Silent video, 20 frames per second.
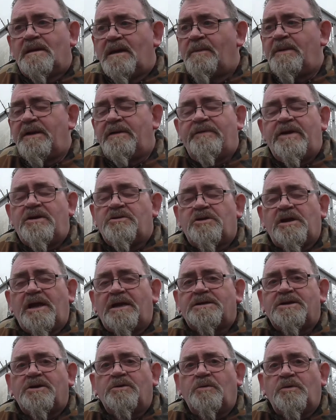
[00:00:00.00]
I mean, eventually
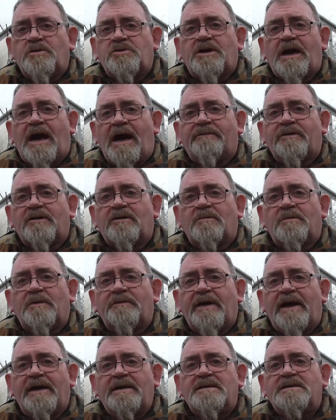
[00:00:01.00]
I do wish to have a couple
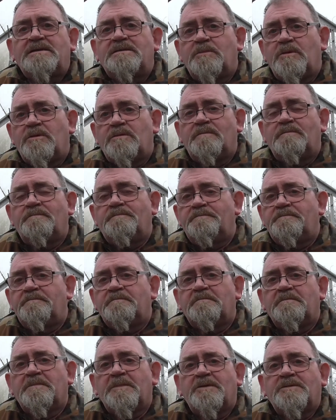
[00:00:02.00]
of hens, but
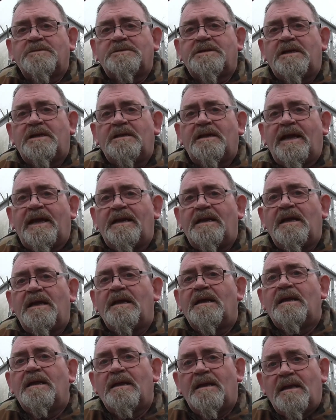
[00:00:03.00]
until then,
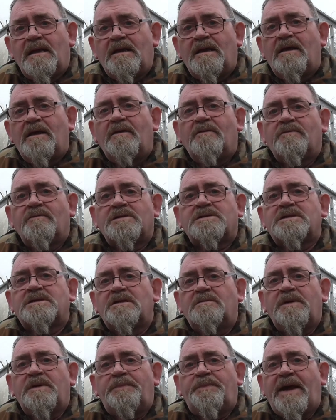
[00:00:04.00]
there's
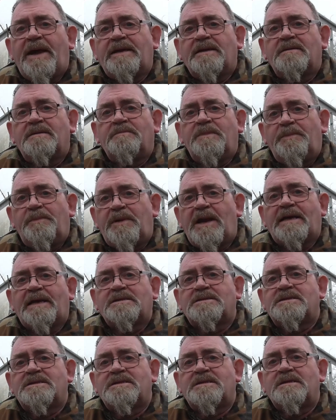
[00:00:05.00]
still me
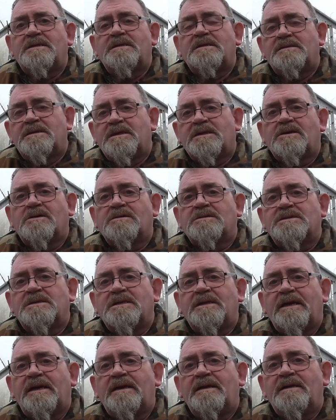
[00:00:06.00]
plants to
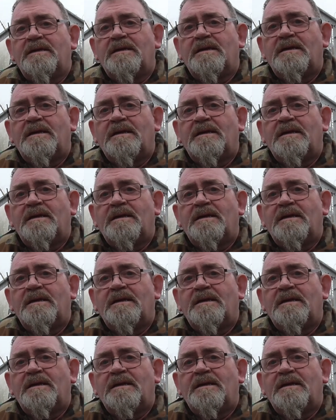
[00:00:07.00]
consider.